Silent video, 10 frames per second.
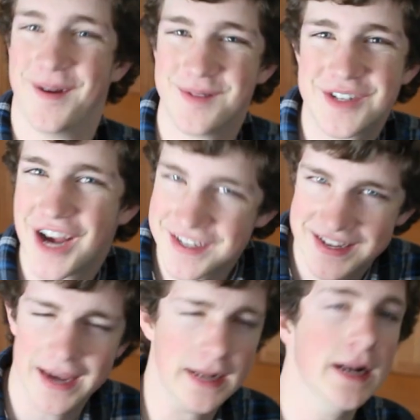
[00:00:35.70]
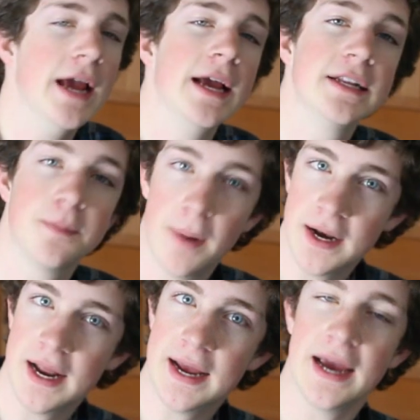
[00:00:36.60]
I'm just kidding. It's
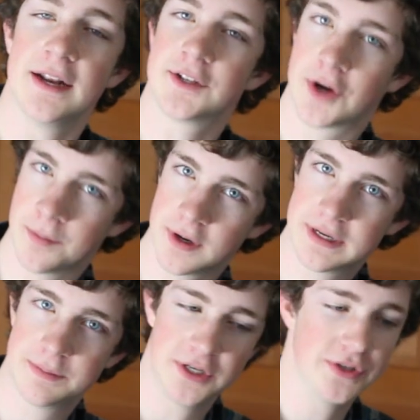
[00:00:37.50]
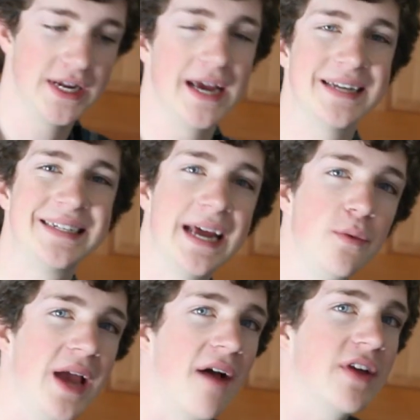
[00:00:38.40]
Monday and it's Terminal Tip Tuesday, and today
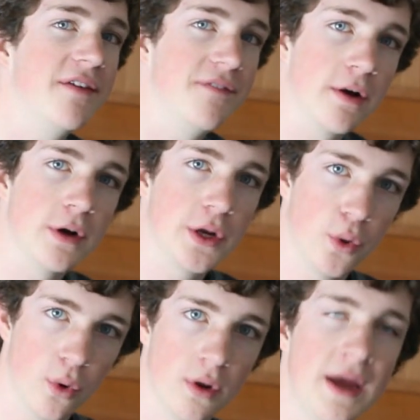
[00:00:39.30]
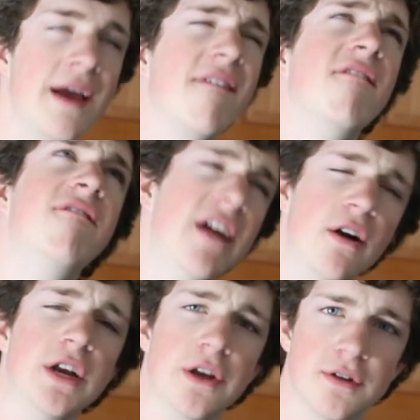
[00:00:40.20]
we have a very cool,
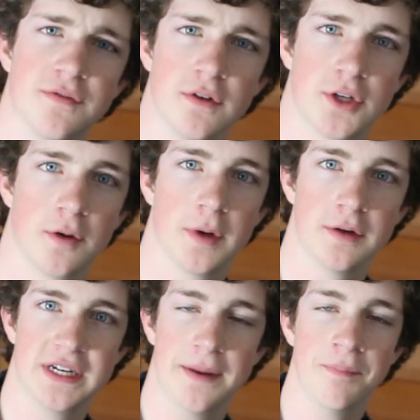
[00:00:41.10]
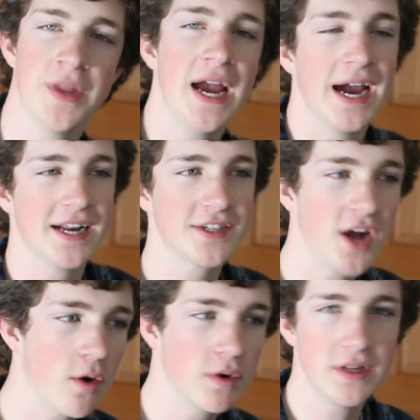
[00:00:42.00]
very useful terminal tip. And it's
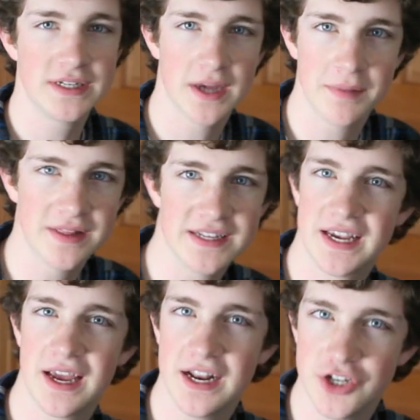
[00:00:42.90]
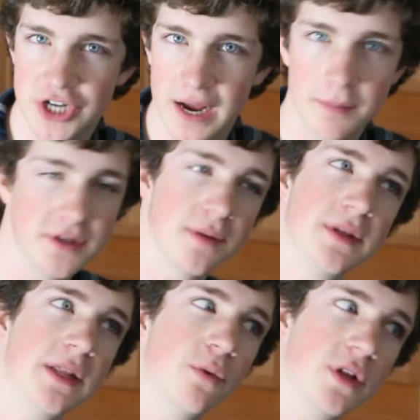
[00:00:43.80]
not really something that's a hidden gem or
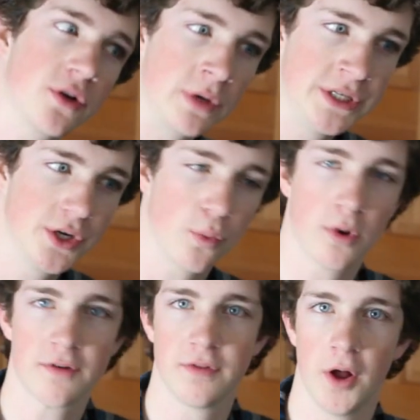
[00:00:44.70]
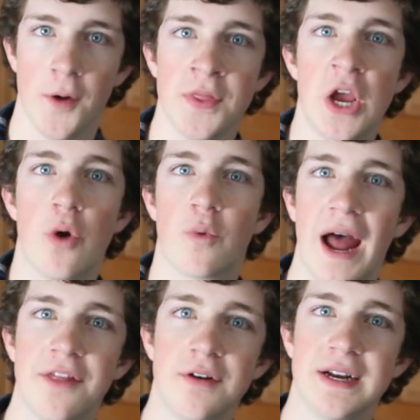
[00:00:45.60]
something that will increase your workflow.
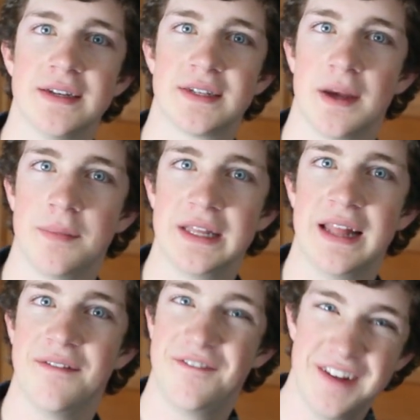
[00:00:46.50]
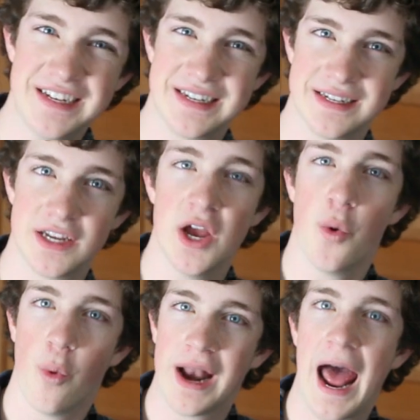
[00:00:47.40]
Rather, it is something that fixes
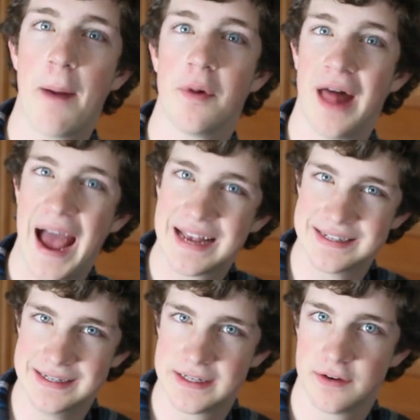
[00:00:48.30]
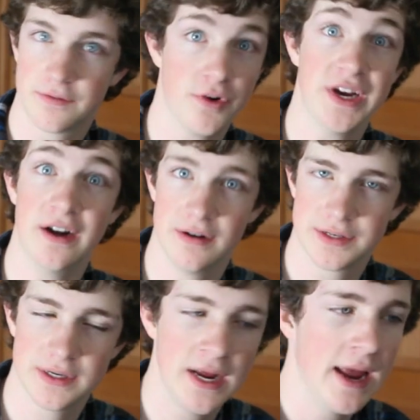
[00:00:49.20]
what Apple hasn't for
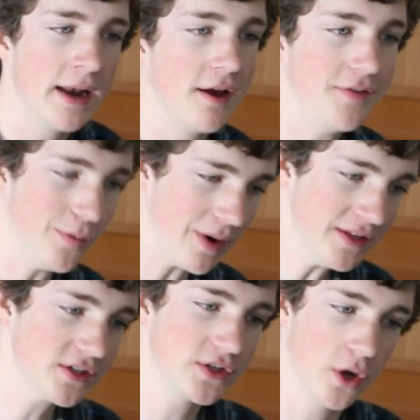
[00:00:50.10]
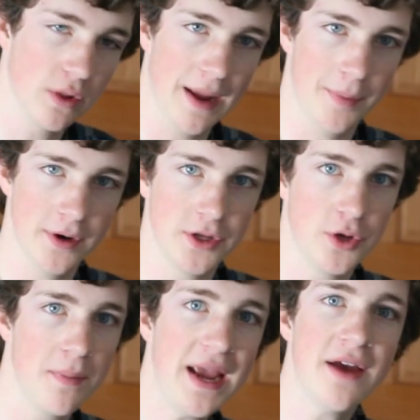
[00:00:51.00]
years. Now, if you run Snow Leopard,
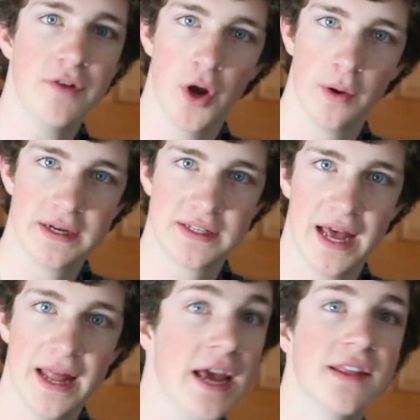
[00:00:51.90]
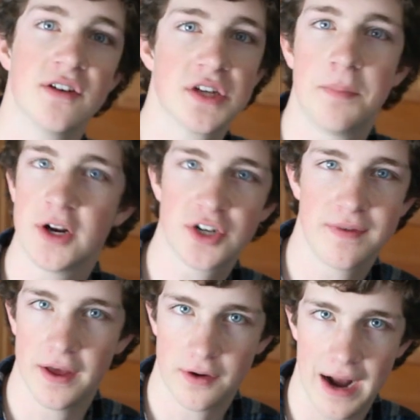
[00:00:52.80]
you may have noticed that there's a bunch of
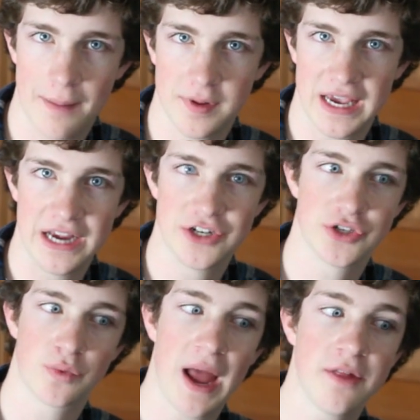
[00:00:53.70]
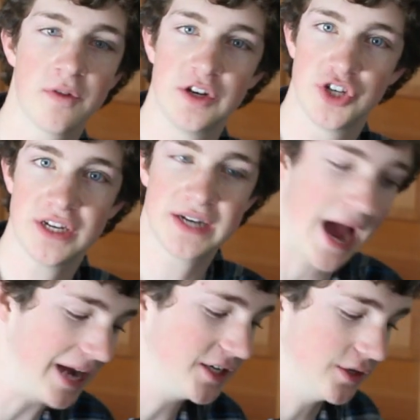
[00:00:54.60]
other applications rather than just
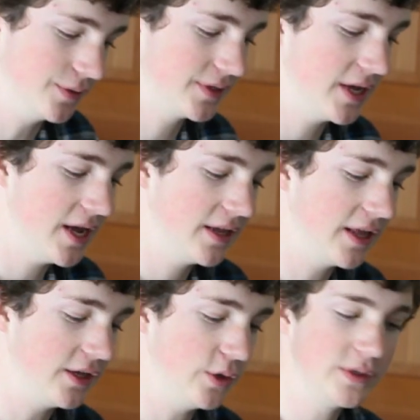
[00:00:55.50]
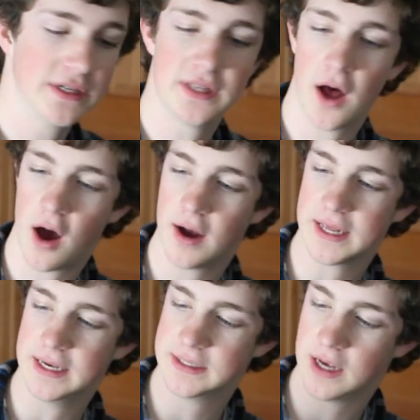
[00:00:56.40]
iTunes that uses the
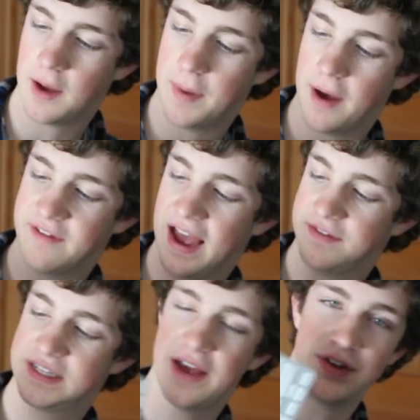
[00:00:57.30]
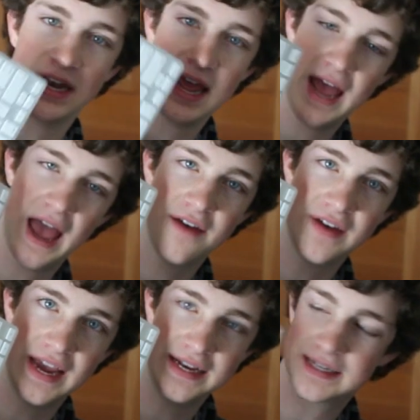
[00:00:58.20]
hotkeys above F7,
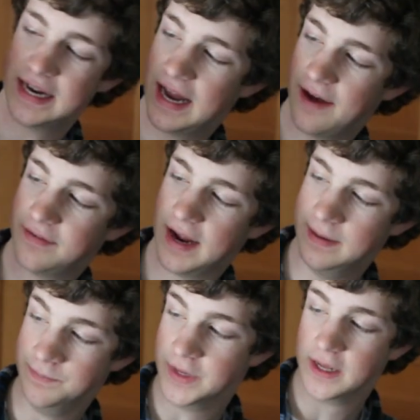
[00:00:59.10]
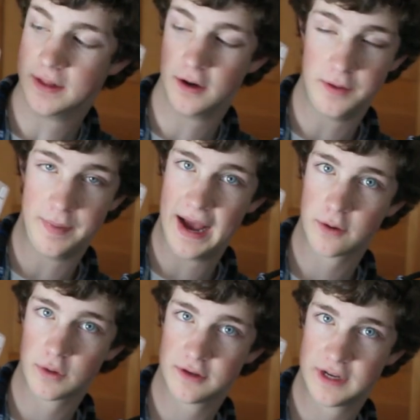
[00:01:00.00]
F8, and F9. They're the
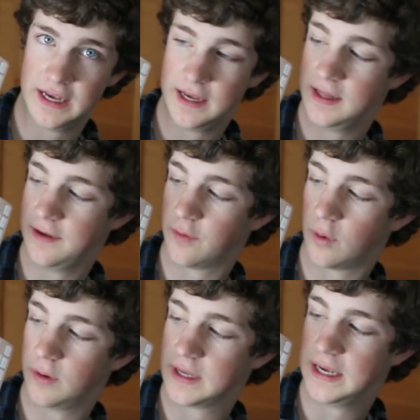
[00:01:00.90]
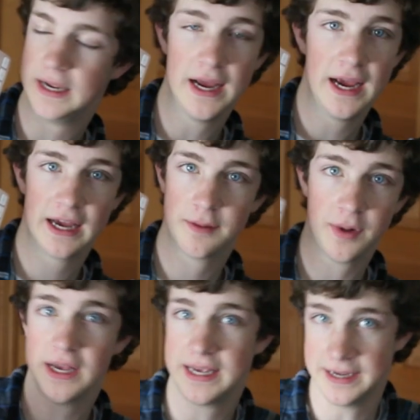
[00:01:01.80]
backwards key, the forward key, and the
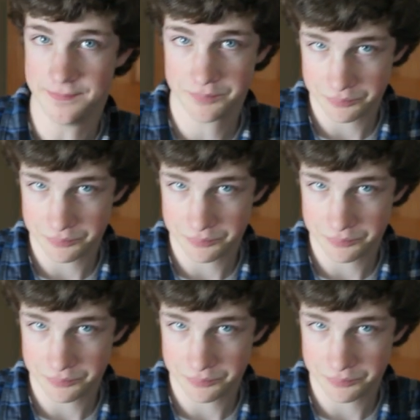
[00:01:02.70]
play key.